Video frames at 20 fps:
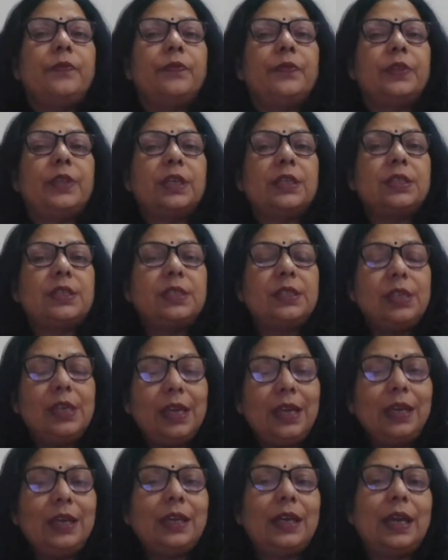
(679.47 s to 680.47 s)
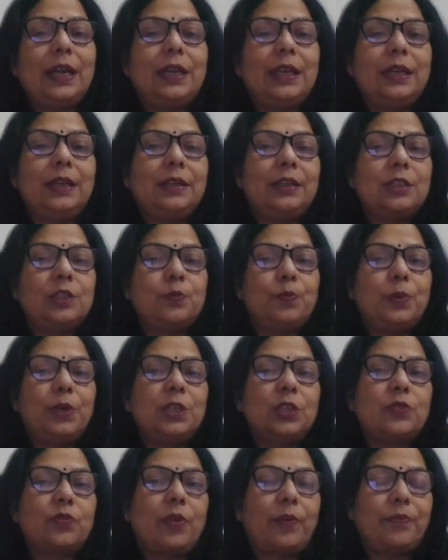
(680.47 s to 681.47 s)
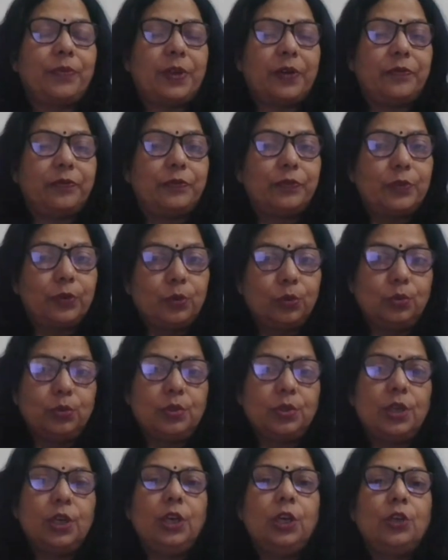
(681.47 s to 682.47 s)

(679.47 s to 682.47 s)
the seed getting dispersed from the fruit